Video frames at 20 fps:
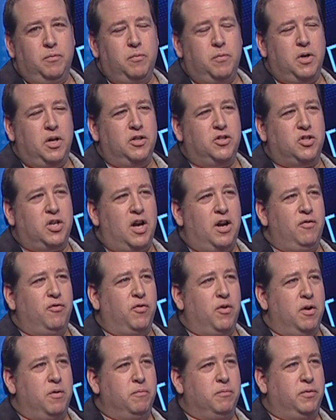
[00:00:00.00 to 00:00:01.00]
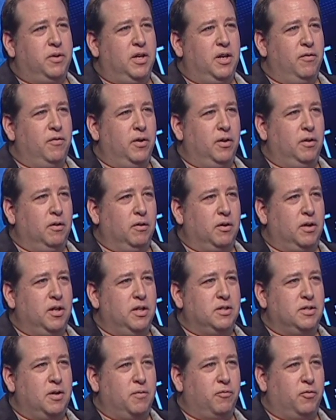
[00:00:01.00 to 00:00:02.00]
aside from giving their
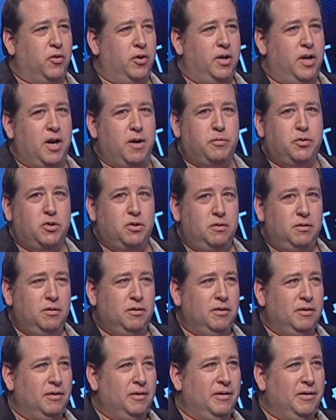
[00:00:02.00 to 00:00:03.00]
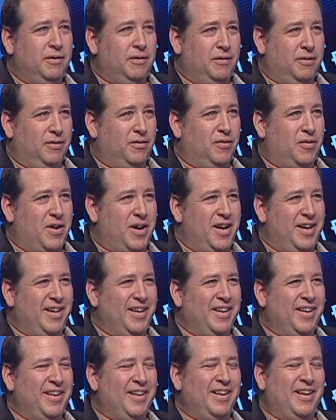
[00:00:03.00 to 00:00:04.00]
kids up for adoption, right?
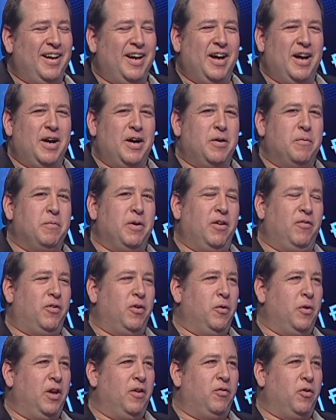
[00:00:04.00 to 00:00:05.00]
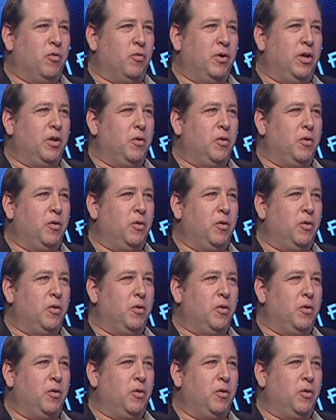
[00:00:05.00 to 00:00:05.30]
If you really